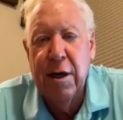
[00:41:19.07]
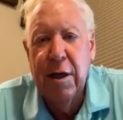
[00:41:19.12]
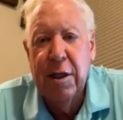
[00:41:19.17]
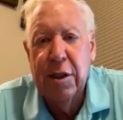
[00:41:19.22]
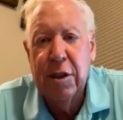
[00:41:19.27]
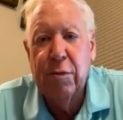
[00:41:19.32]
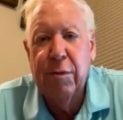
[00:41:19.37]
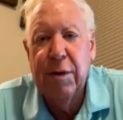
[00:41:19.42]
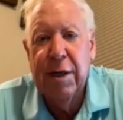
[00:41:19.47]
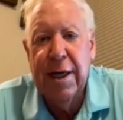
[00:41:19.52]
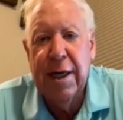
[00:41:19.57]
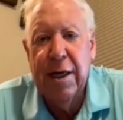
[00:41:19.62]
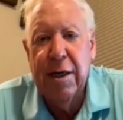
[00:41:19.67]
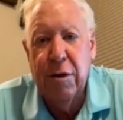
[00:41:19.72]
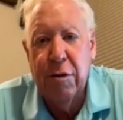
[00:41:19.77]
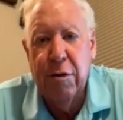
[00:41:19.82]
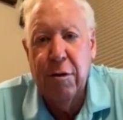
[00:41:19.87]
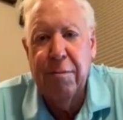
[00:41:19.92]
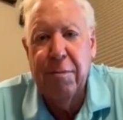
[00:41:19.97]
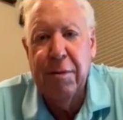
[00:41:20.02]
So we got
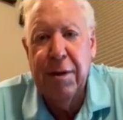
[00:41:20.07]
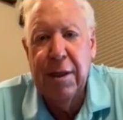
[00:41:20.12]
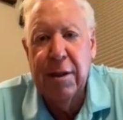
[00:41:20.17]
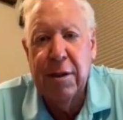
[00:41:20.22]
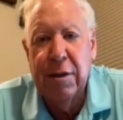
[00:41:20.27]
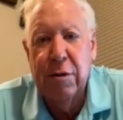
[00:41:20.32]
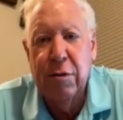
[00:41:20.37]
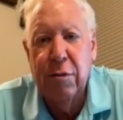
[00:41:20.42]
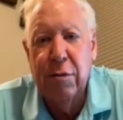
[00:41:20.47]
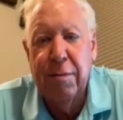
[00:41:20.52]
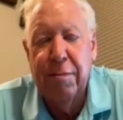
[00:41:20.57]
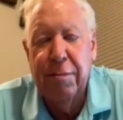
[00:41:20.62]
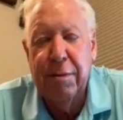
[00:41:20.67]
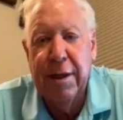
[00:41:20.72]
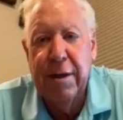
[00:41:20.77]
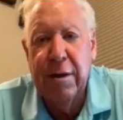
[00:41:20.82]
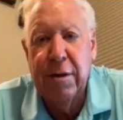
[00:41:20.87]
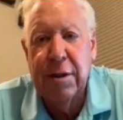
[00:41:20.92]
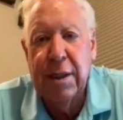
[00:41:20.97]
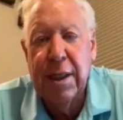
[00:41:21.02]
European tour
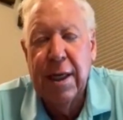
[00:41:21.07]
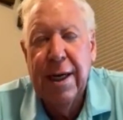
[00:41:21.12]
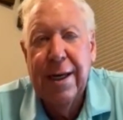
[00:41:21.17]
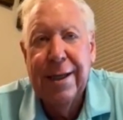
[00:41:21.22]
players.